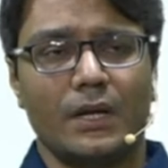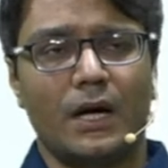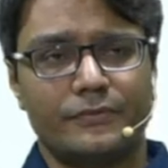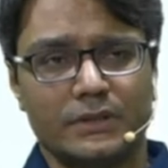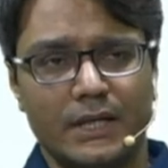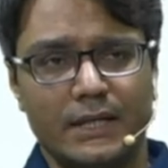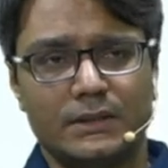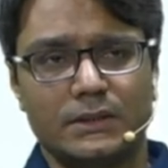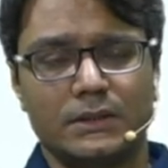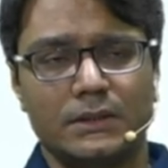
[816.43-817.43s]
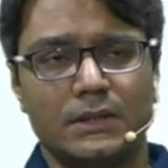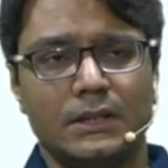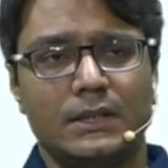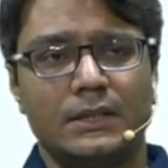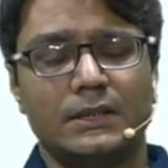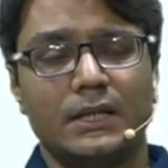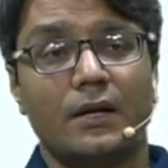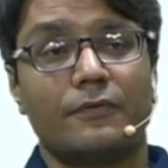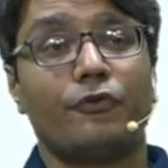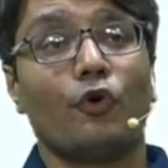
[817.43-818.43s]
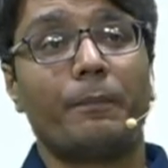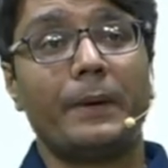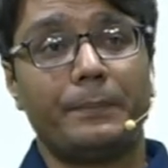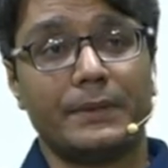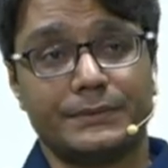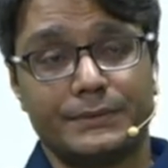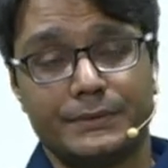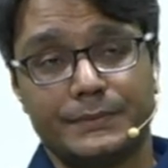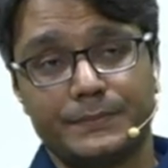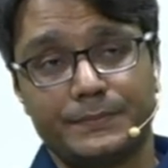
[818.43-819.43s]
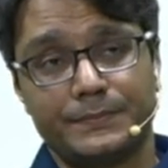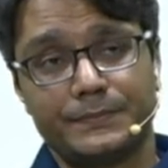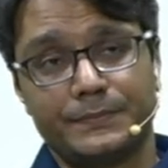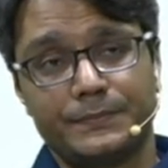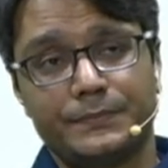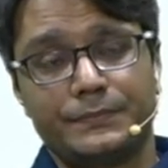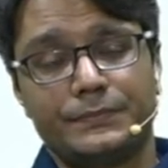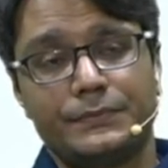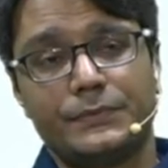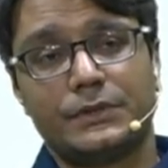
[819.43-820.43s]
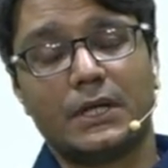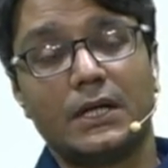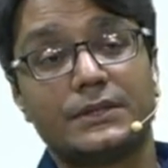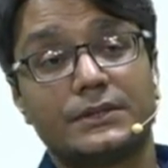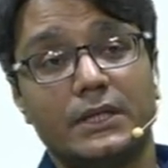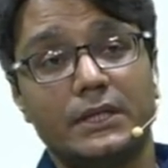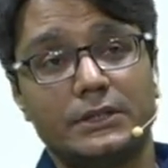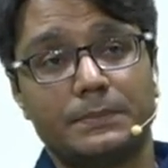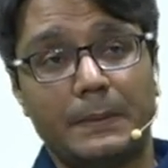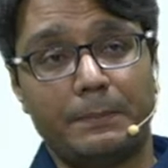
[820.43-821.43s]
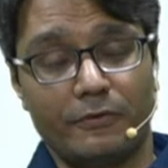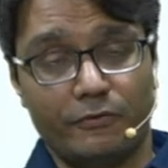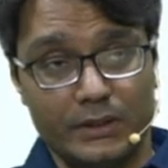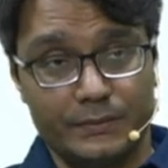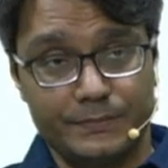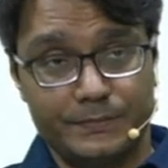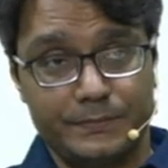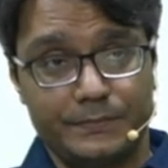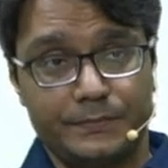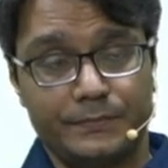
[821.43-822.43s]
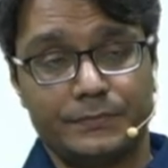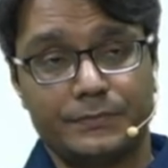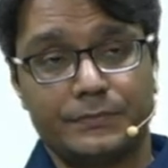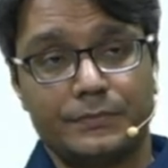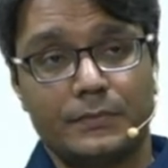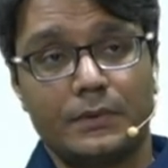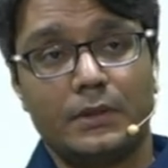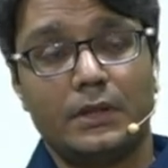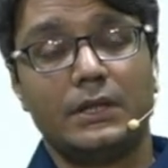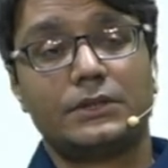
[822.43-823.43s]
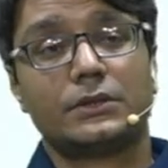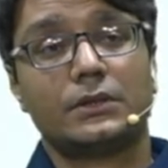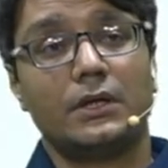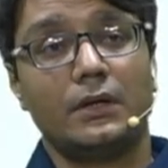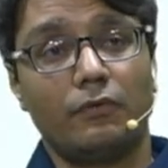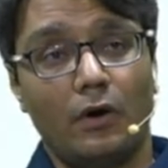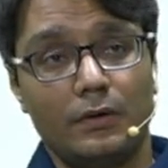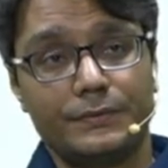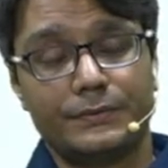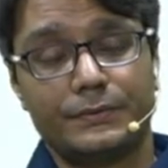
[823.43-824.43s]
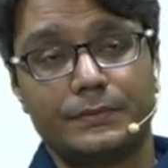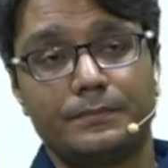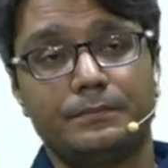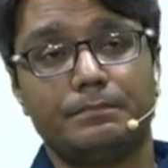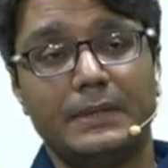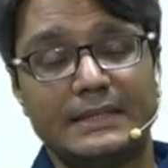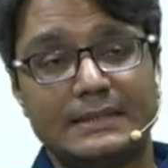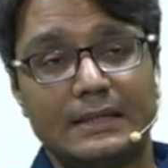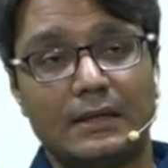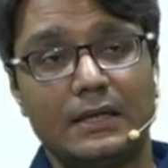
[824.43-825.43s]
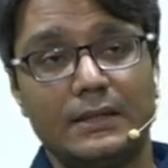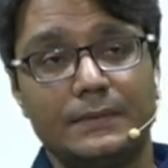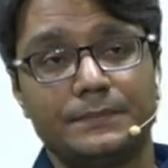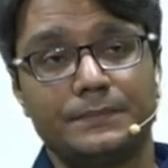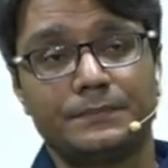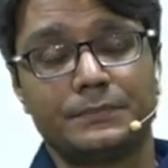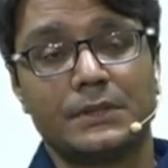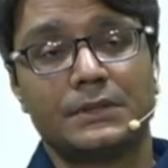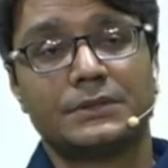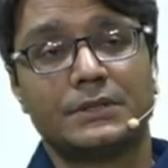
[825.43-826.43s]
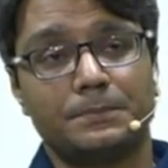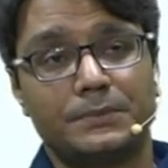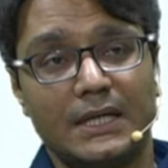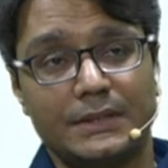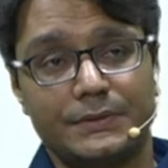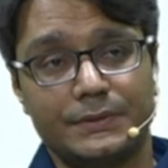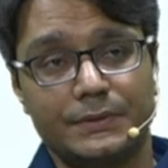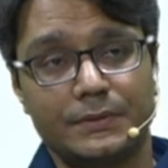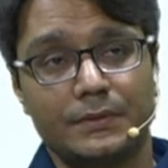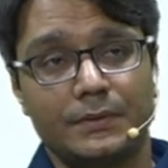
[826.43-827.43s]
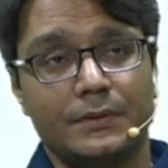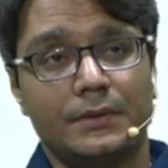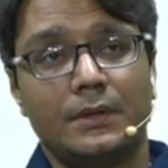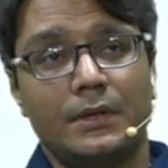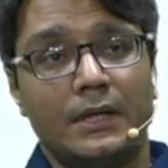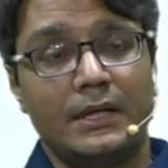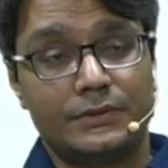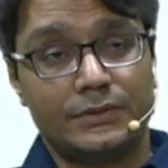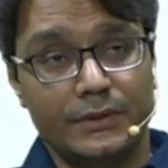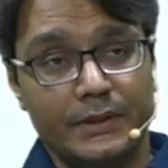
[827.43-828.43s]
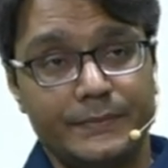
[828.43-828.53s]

After that, there are 4 papers. General Studies paper 1, it involves basically subjects history,